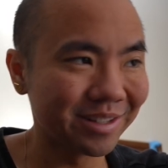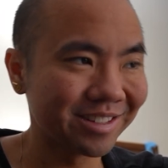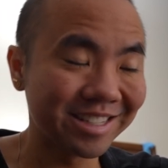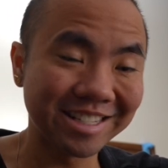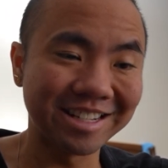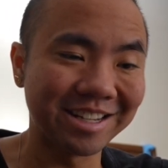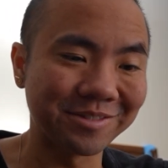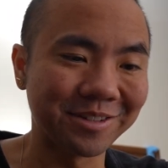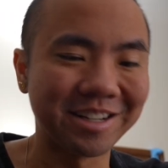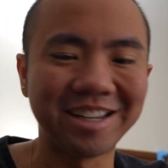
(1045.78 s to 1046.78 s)
This is a nice
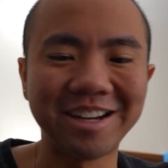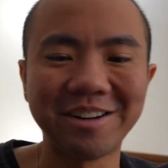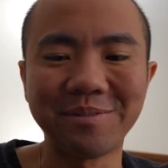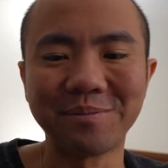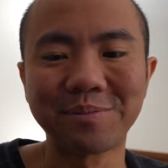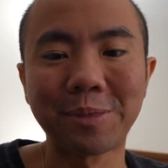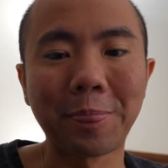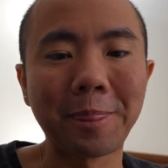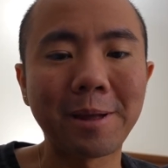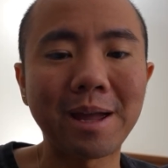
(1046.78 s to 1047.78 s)
one.
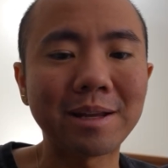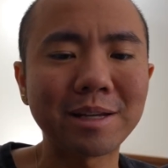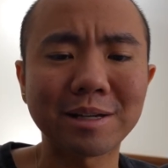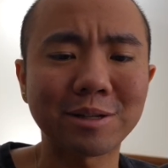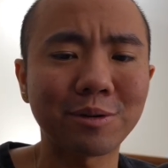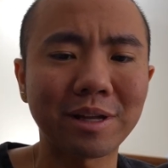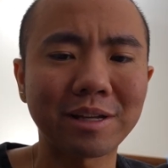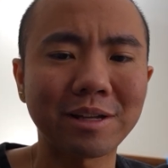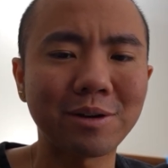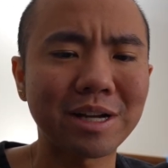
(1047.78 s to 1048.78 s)
And yeah, so like
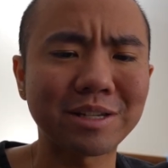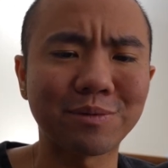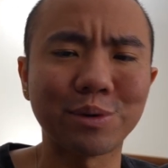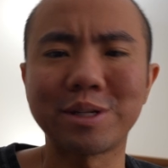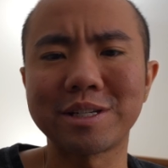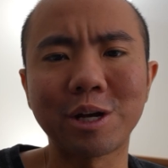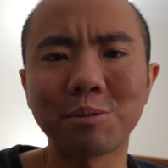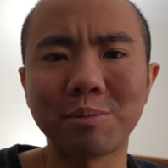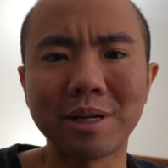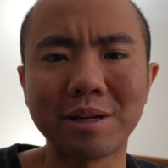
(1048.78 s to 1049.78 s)
you guys have really just
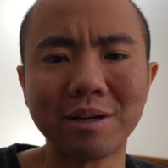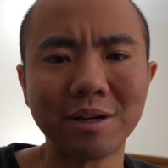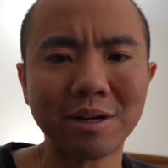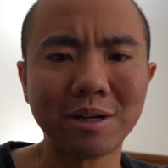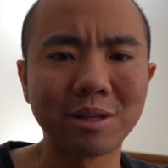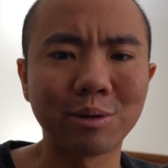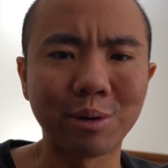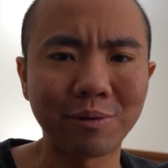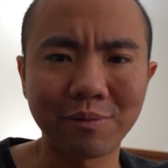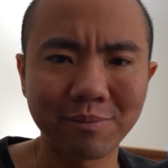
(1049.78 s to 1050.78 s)
helped me through
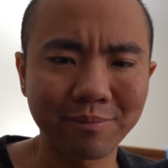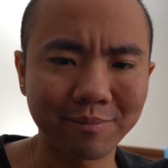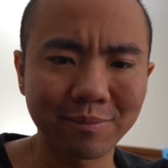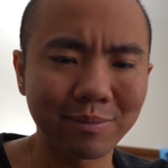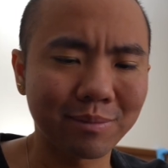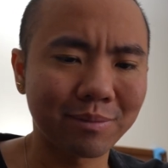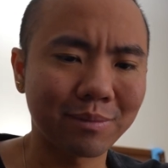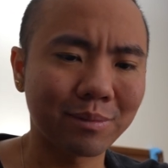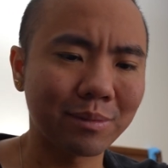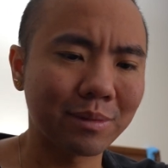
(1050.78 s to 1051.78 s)
it
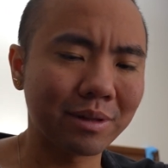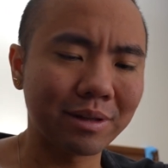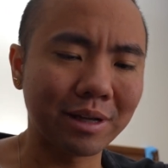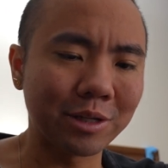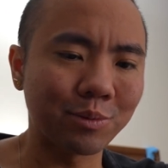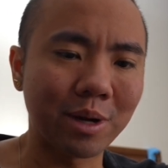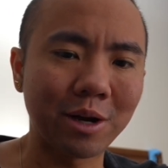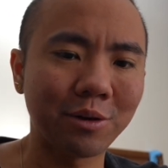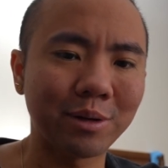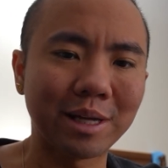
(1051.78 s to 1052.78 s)
as
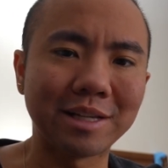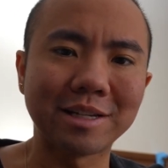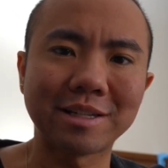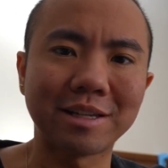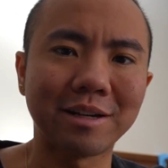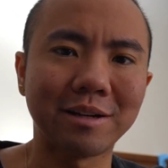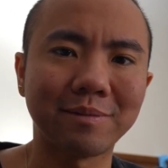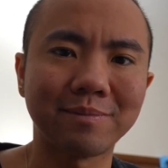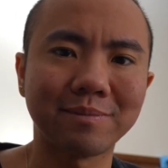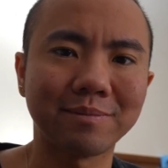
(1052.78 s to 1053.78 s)
well, and just
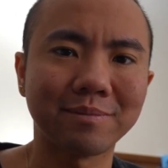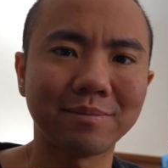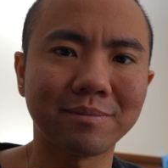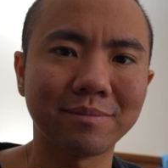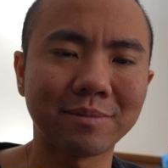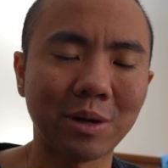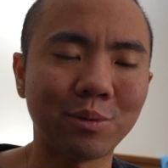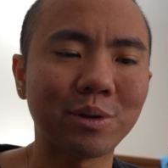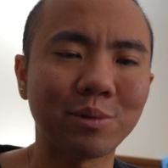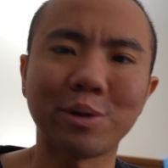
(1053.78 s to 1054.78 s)

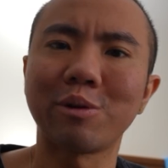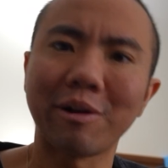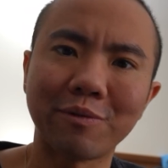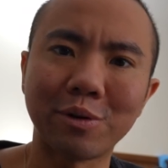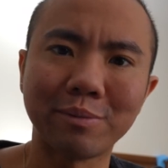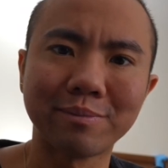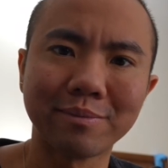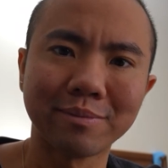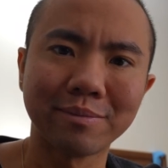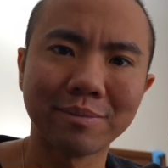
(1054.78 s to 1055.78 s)
really really grateful.
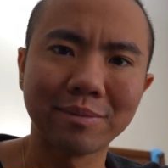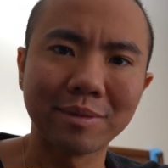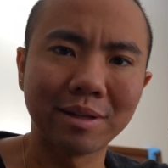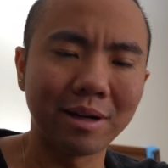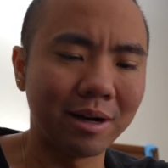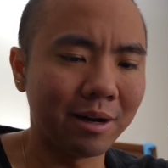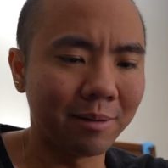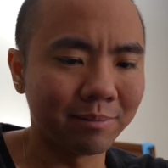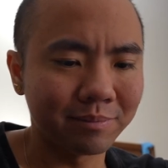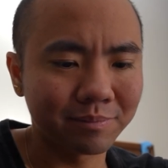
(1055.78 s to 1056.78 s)

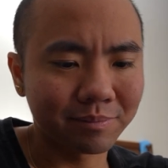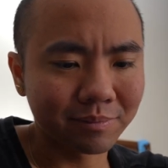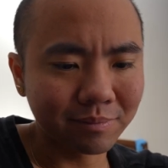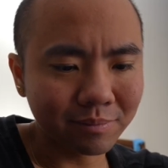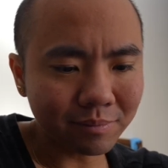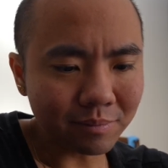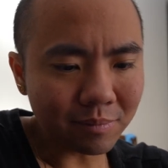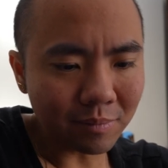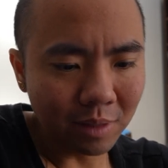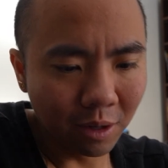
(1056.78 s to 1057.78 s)
Um,
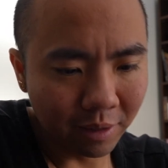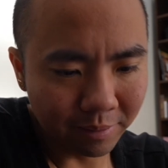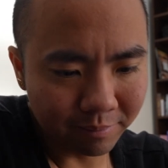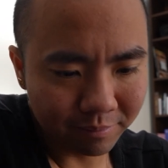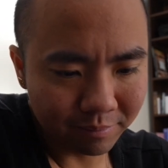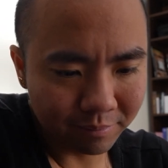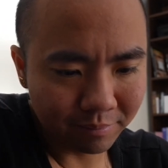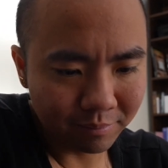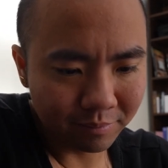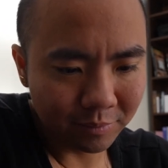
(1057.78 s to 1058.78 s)
all right,
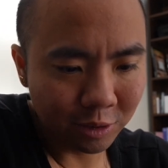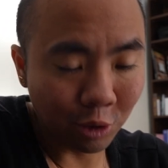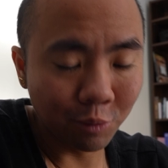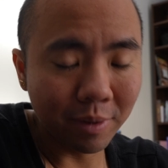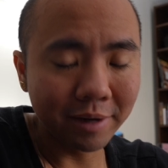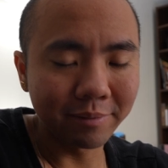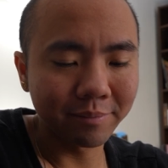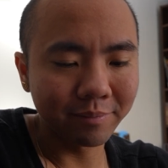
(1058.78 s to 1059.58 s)
so my